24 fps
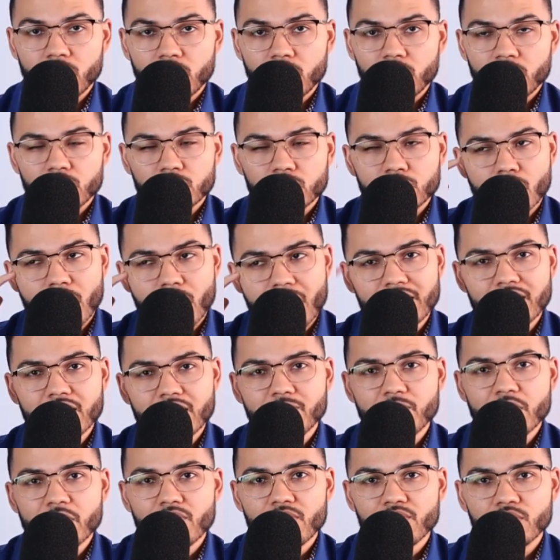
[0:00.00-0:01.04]
So I need to
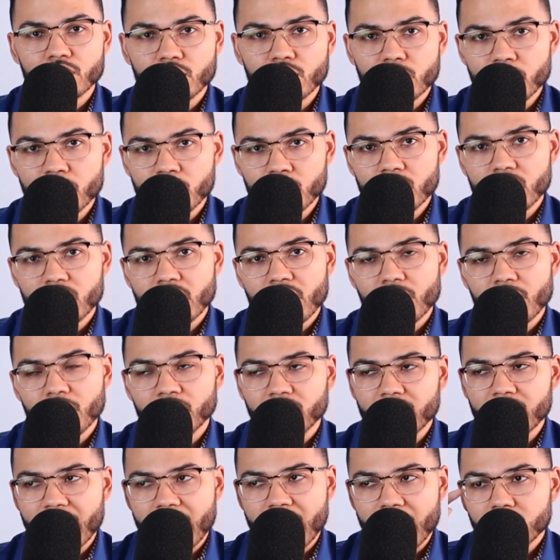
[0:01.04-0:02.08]
be able to communicate
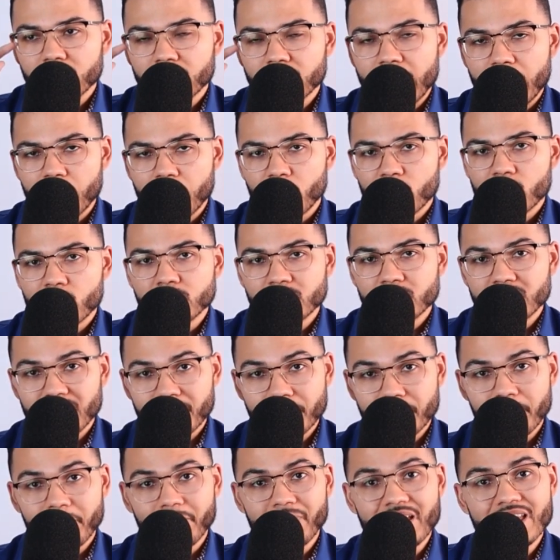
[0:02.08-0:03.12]
with that that person
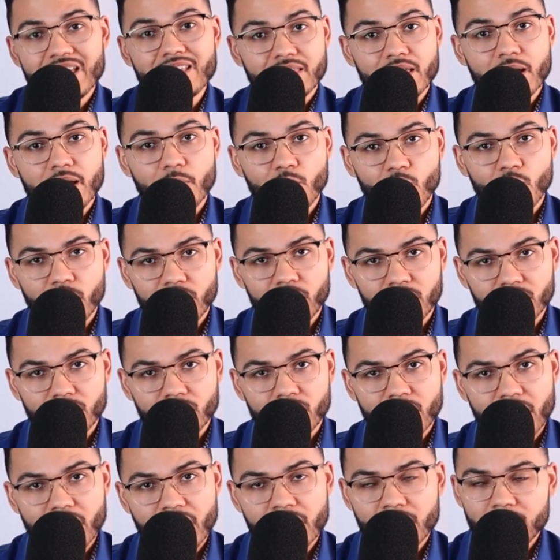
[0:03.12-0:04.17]
and meet them where
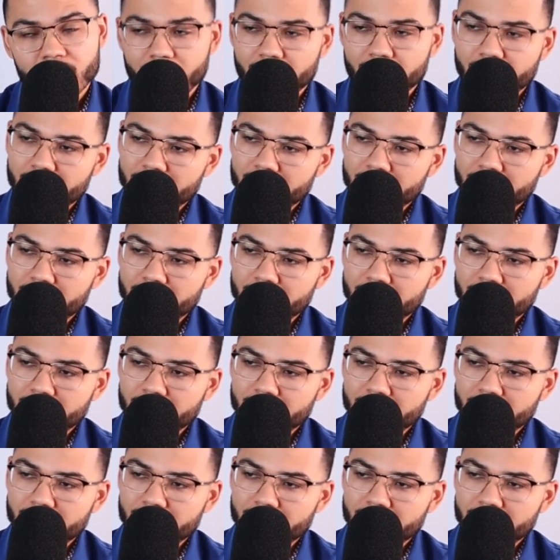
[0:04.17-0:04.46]
they're at